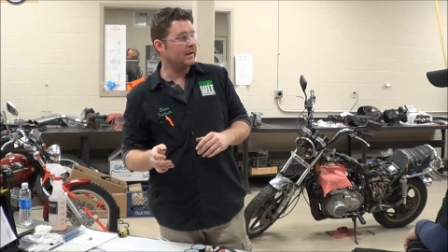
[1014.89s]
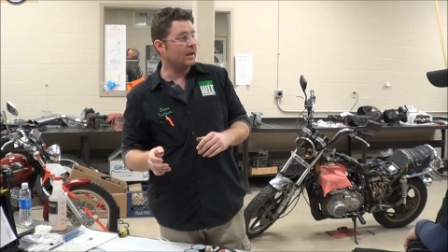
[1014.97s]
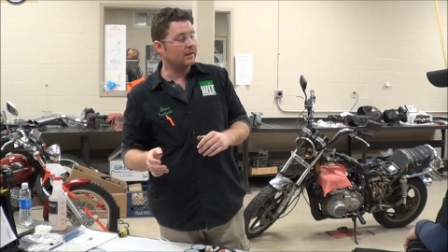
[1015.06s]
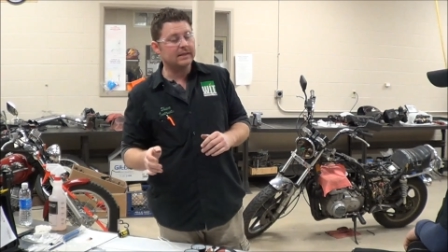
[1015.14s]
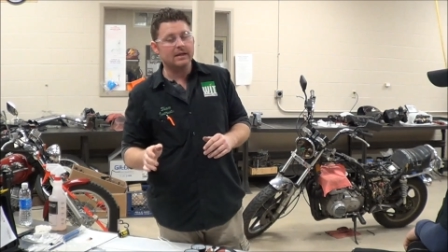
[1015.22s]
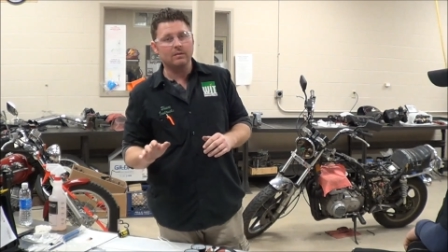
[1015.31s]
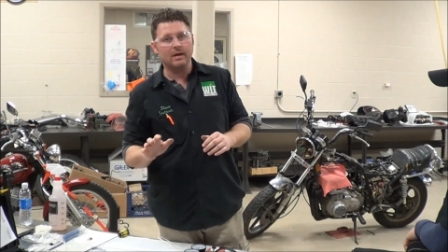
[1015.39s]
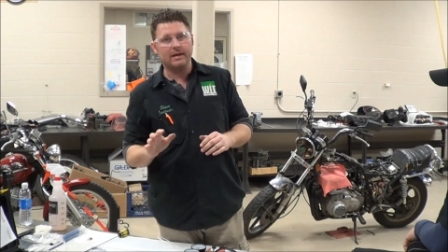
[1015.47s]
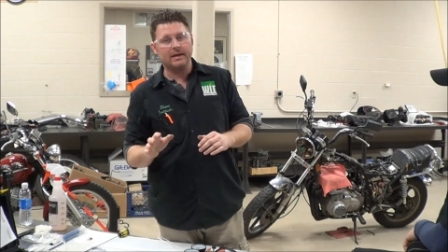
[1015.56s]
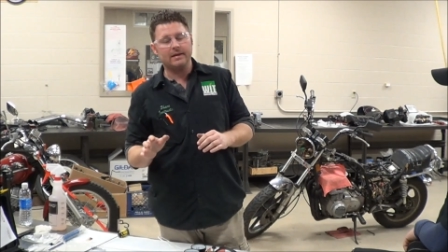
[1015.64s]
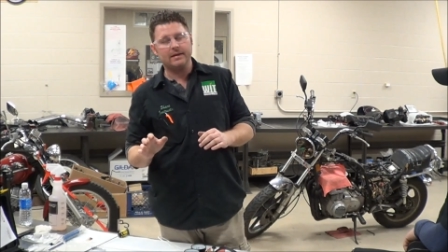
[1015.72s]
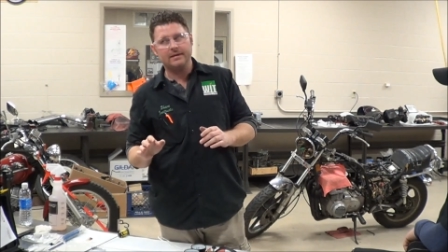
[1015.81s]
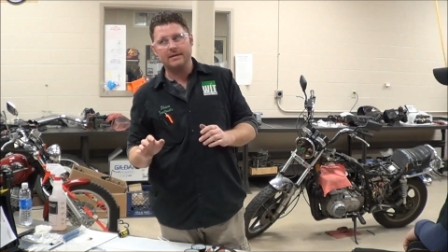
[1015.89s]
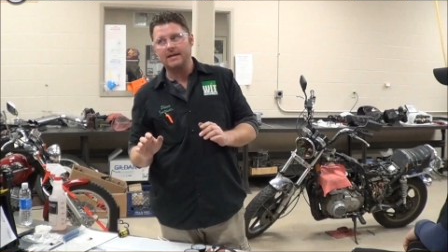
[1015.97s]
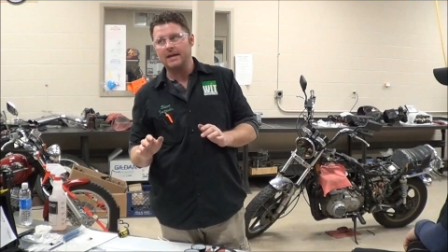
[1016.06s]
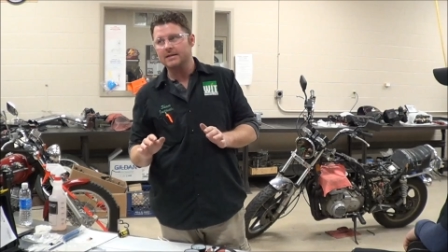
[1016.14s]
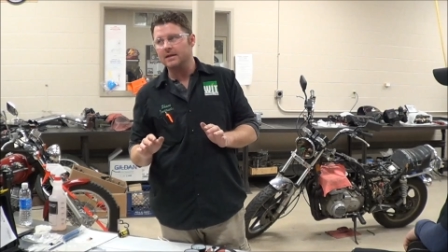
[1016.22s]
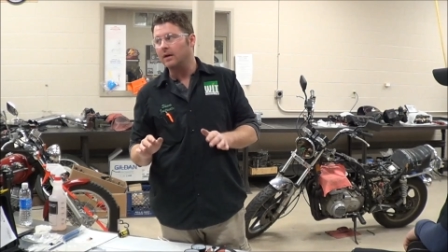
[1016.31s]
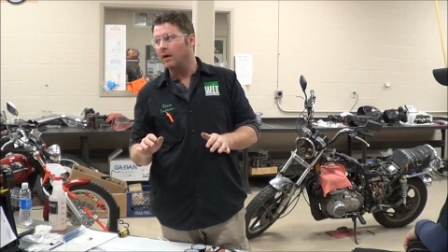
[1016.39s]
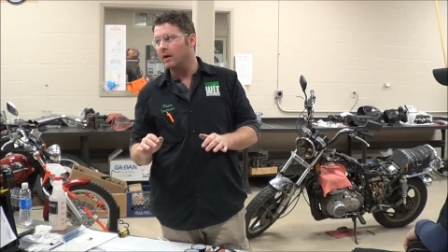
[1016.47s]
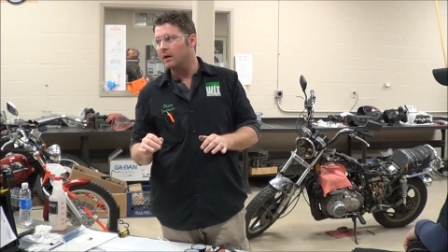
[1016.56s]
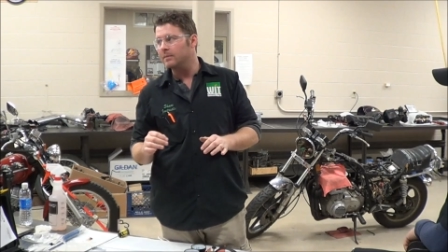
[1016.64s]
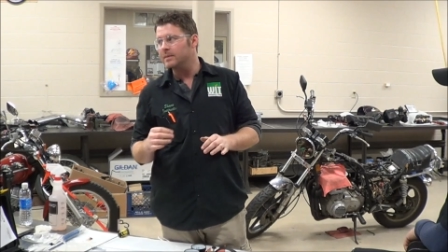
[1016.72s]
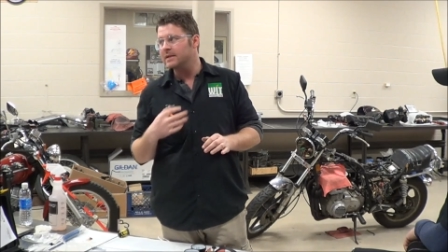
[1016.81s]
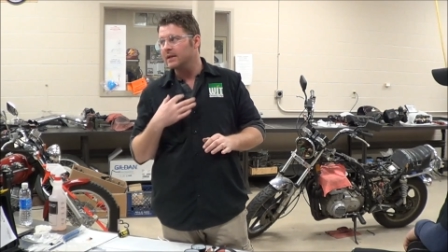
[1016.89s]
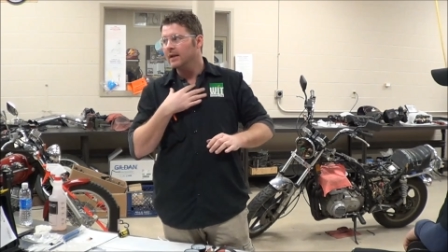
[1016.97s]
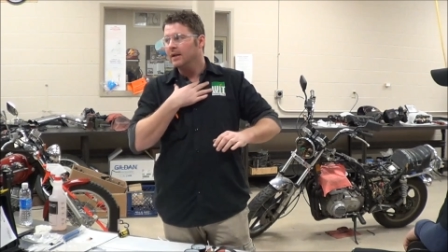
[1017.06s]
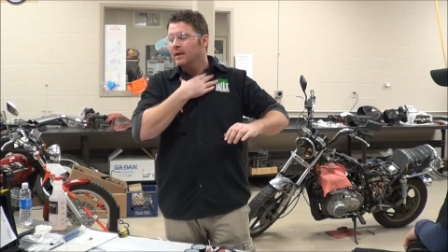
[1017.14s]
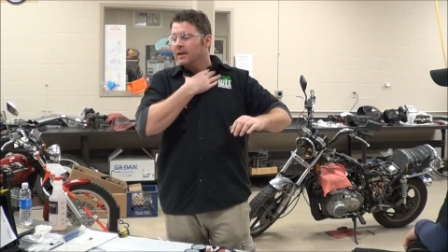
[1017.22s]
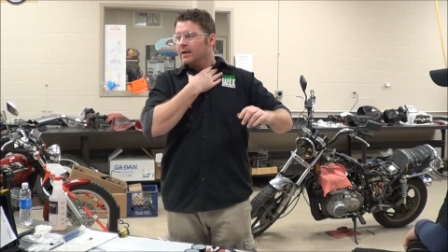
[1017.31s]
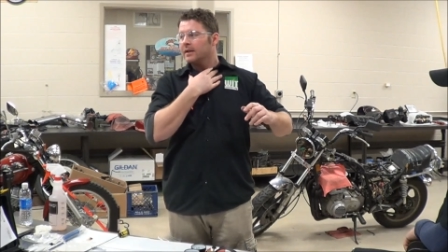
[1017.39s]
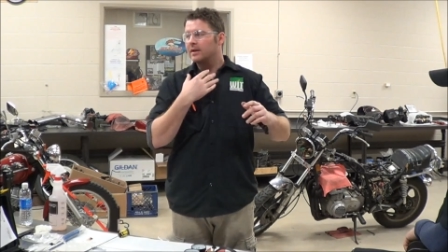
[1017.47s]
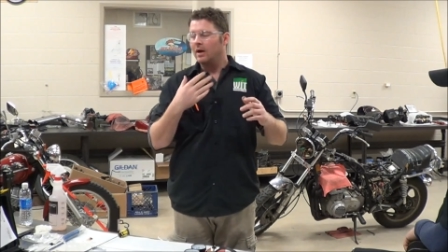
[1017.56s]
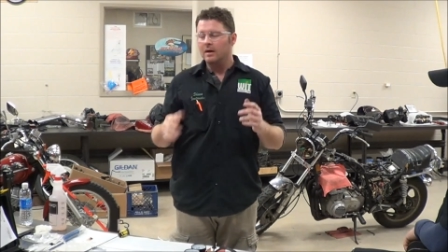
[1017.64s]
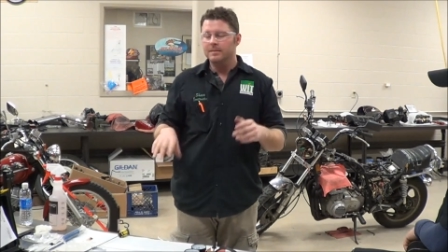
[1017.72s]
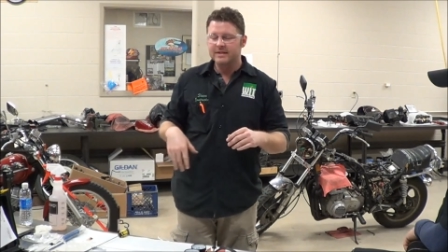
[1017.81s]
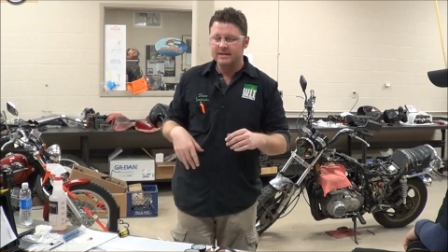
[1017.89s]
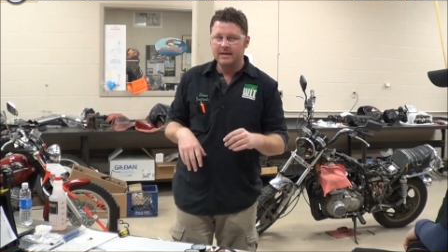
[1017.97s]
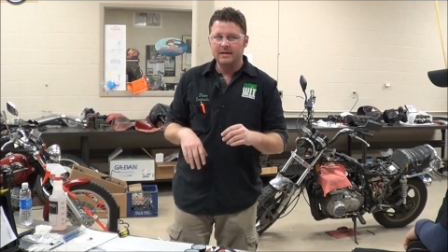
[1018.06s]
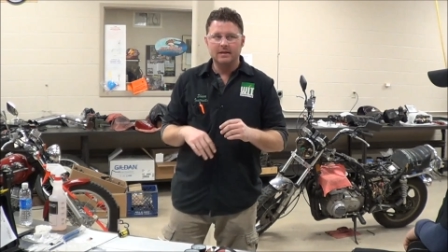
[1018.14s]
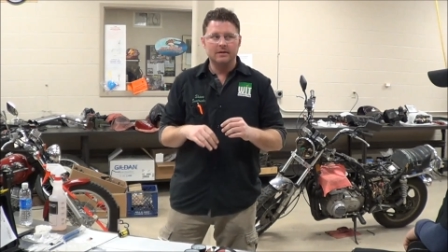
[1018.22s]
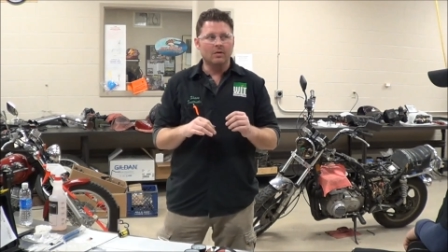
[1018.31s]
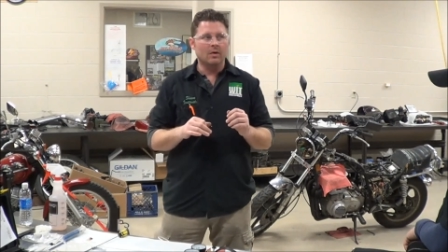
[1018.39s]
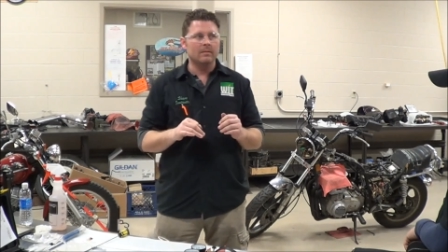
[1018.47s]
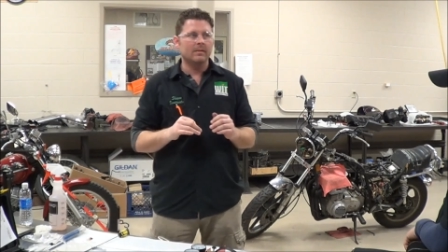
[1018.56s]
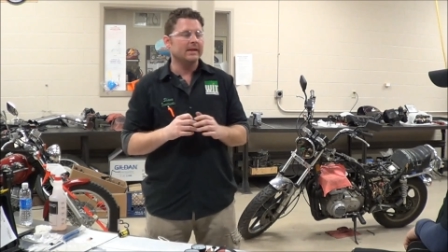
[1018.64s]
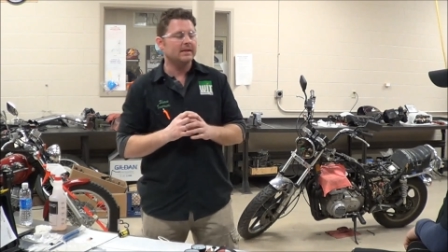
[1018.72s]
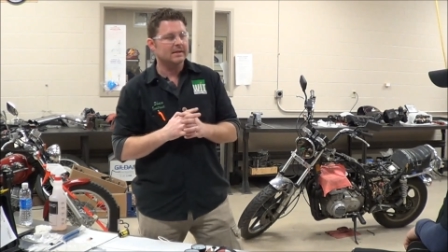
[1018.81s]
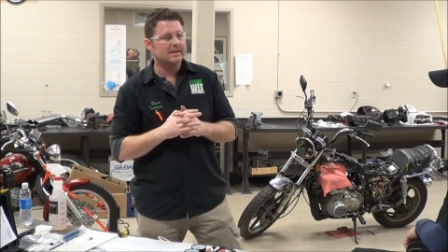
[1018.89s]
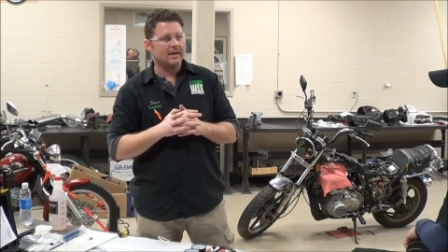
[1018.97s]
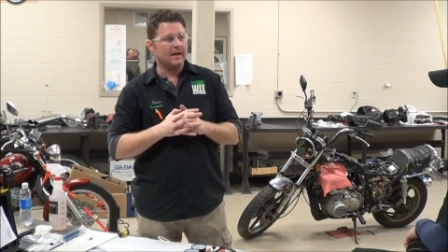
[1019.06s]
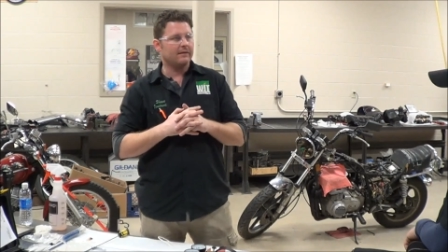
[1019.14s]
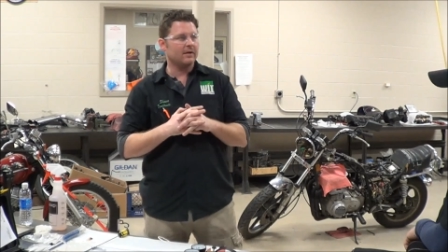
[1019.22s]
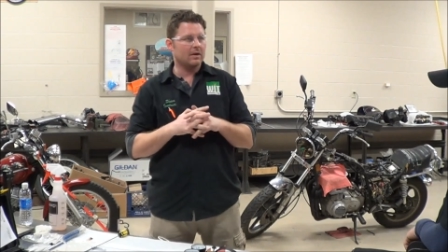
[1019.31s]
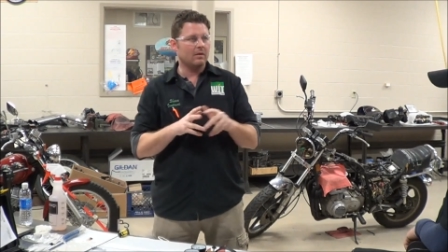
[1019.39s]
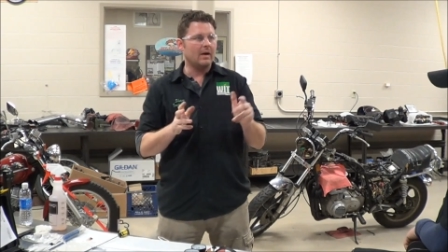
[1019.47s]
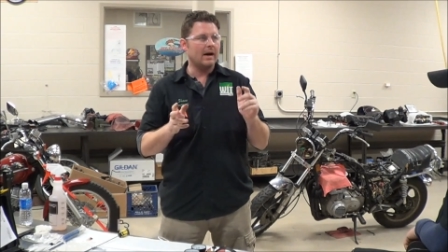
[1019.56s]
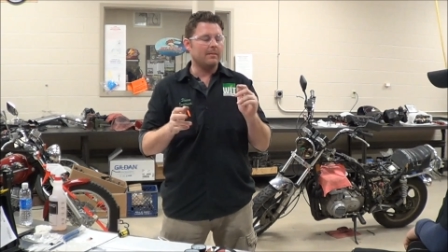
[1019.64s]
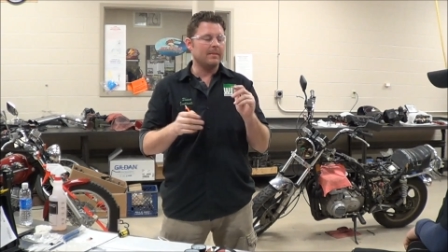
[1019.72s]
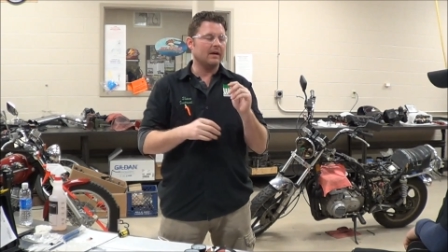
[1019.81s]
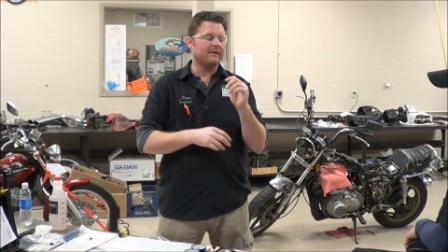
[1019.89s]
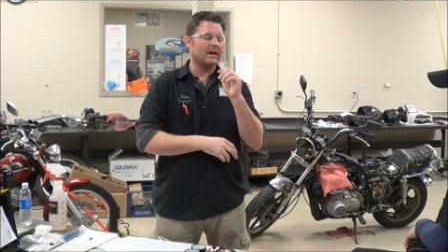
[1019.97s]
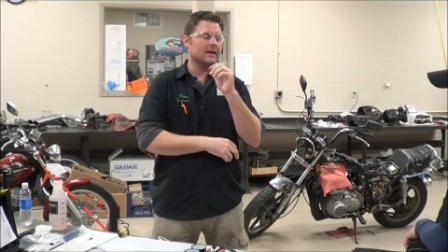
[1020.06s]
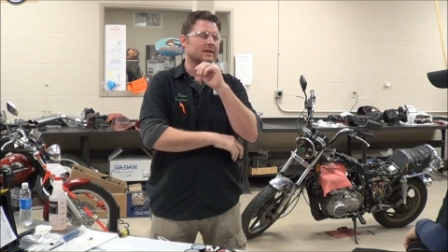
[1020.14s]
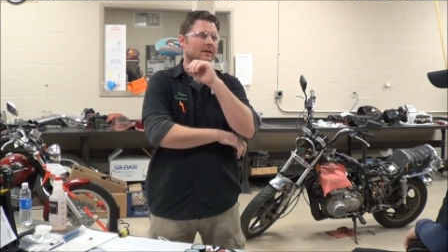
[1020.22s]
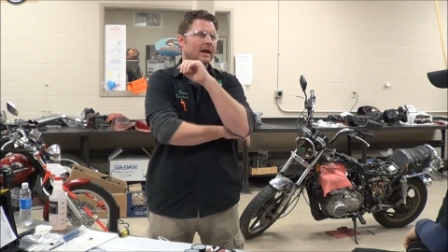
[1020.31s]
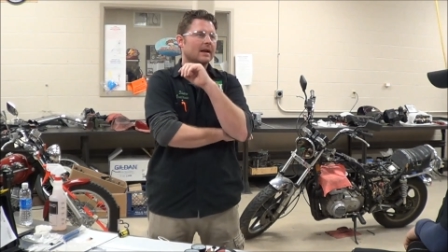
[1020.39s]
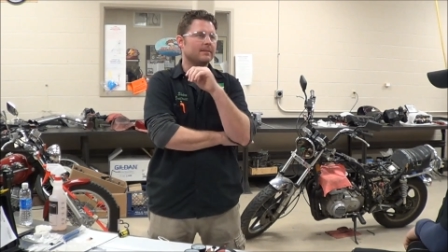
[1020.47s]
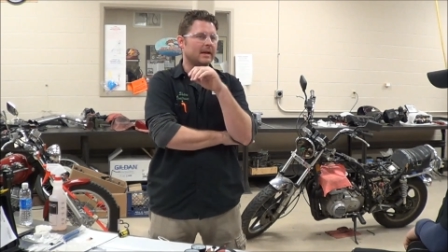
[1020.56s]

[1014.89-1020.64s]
And I'll tell you what, in, in the days of carbs, carb sync normally doesn't ever go out. Matter of fact, a lot of